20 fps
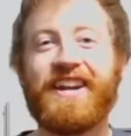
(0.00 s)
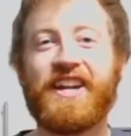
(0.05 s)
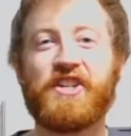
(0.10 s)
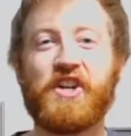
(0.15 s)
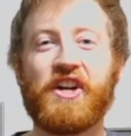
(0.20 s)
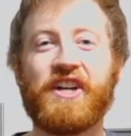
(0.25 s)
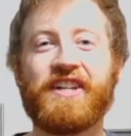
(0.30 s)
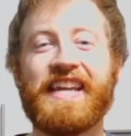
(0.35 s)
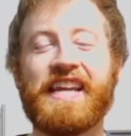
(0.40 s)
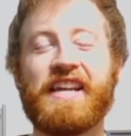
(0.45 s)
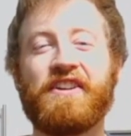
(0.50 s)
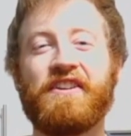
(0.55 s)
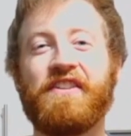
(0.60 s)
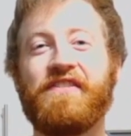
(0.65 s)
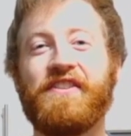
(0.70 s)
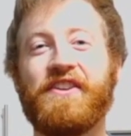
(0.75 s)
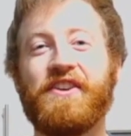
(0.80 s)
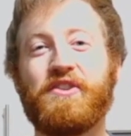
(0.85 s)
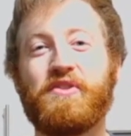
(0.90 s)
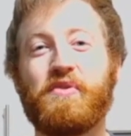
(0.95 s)
at Shark Tank
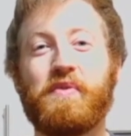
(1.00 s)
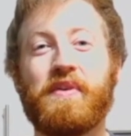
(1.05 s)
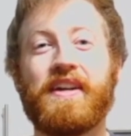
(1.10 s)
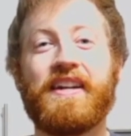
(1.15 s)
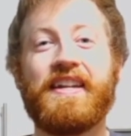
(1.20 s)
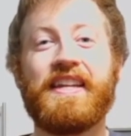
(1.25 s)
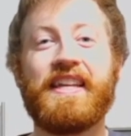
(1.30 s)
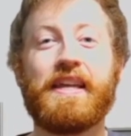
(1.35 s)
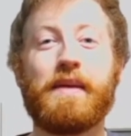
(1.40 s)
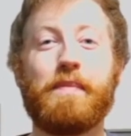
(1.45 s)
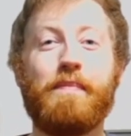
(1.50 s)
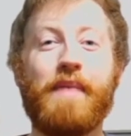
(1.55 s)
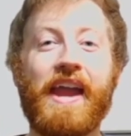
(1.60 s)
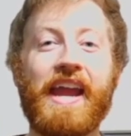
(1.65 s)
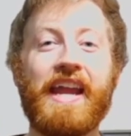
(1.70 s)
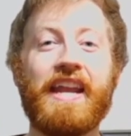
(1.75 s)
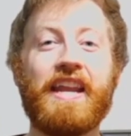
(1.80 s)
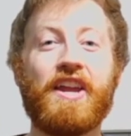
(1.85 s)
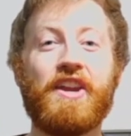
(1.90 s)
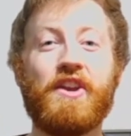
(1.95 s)
Reviews, we are neither
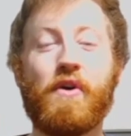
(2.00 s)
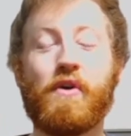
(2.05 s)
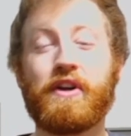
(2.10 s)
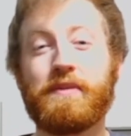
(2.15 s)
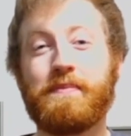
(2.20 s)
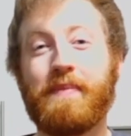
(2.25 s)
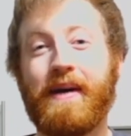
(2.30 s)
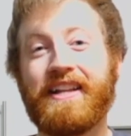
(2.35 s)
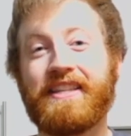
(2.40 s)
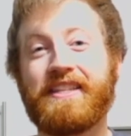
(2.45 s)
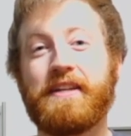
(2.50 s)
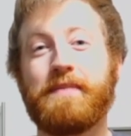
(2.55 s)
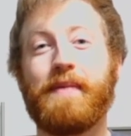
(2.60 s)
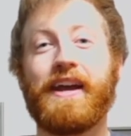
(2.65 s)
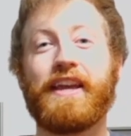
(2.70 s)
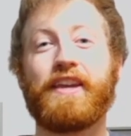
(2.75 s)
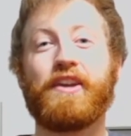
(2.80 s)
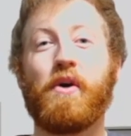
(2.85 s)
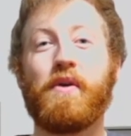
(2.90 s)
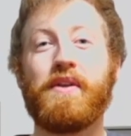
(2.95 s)
paid nor sponsored
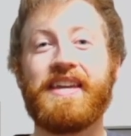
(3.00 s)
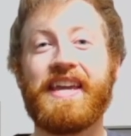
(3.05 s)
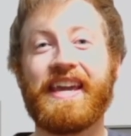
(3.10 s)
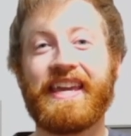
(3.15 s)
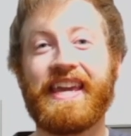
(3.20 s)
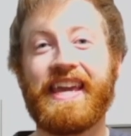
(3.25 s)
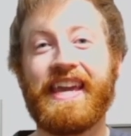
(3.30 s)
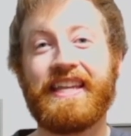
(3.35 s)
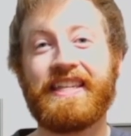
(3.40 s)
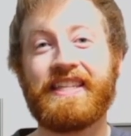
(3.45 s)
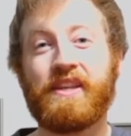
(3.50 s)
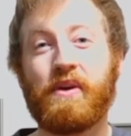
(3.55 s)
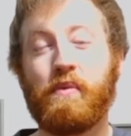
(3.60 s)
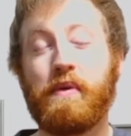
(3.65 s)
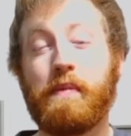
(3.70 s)
by Kodiak Cakes.